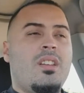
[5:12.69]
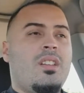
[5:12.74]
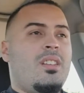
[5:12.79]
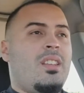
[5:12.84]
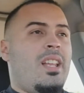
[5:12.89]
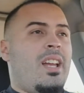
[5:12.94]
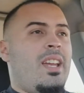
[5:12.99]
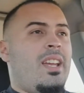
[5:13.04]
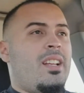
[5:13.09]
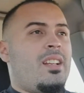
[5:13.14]

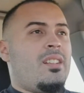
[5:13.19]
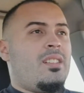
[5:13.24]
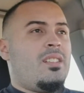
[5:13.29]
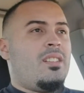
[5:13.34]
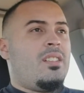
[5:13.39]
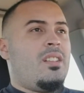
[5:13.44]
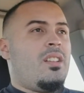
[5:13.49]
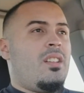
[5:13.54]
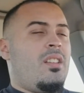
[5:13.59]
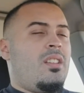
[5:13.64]
Like,
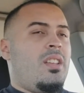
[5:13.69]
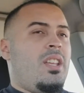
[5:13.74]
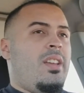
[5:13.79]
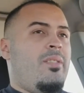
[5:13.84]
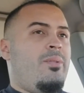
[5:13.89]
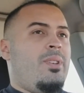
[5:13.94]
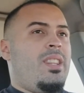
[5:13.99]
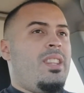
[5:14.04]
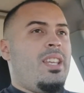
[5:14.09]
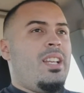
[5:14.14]

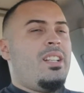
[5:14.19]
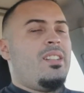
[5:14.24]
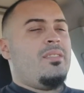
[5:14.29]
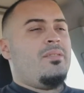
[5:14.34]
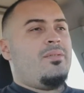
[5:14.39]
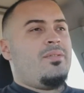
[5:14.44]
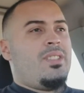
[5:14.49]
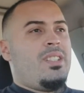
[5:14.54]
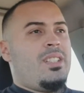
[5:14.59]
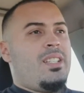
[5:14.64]
if we think
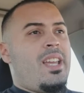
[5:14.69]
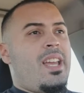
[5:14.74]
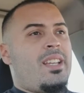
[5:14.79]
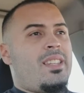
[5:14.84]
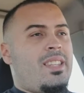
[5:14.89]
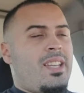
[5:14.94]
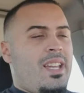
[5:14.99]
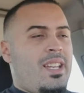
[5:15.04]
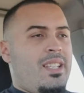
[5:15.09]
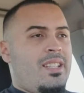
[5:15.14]
of the deck
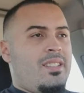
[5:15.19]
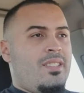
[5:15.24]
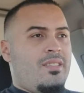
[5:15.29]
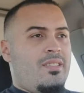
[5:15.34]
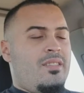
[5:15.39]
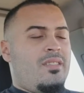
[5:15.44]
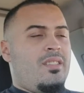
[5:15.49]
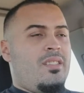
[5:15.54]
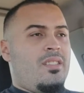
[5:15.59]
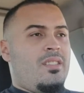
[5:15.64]
that
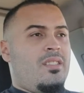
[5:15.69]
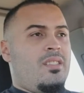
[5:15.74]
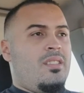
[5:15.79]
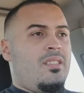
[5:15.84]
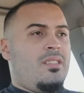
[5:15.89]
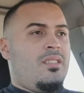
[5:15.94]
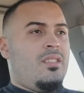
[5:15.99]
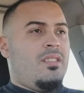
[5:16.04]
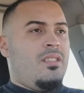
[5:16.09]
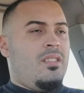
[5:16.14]
is
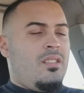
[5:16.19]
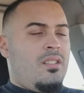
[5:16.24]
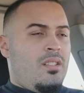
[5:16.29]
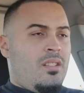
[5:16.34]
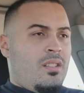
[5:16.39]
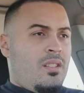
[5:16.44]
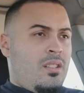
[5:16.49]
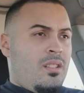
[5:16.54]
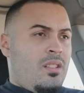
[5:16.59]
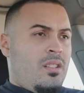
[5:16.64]
the
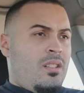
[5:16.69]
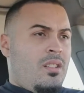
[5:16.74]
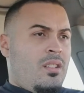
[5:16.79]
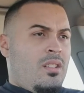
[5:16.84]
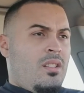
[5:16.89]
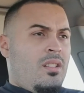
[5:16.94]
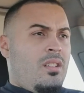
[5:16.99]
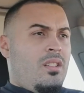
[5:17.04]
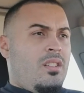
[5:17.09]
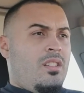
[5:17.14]

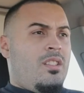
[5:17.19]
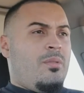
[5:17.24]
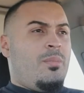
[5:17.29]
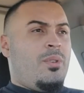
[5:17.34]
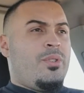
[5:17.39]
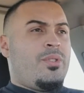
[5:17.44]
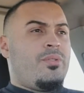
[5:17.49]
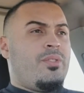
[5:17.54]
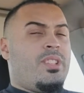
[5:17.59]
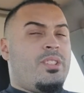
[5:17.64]

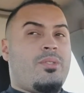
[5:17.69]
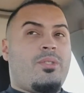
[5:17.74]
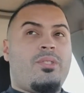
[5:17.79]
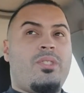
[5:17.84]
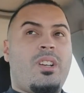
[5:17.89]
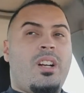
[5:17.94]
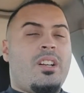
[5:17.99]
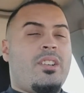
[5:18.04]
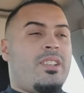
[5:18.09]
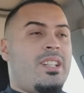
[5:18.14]
most resource
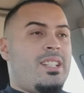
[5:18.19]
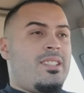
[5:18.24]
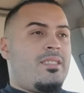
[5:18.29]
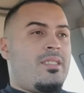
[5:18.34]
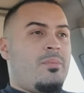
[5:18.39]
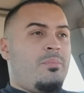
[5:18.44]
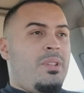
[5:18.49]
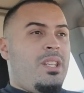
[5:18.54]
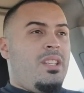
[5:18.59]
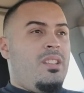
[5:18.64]
hungry, it's
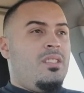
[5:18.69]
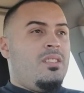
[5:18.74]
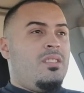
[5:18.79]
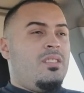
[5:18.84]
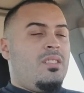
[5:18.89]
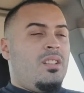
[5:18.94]
Sabine,